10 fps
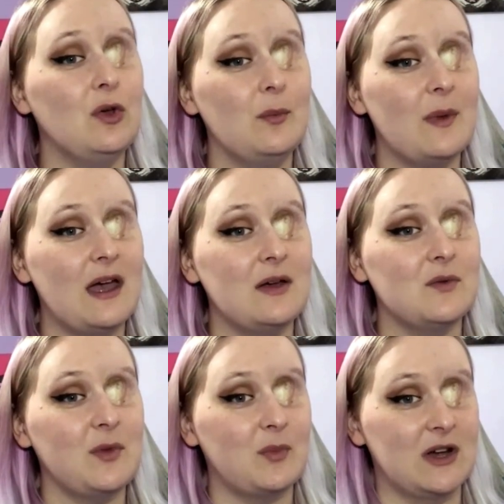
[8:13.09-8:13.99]
who met
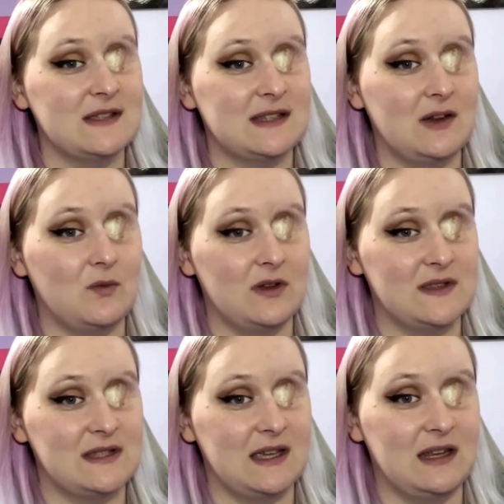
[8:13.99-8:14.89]
with President
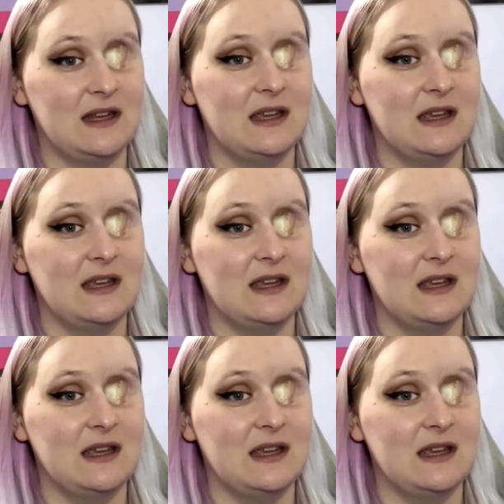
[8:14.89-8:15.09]
Wilson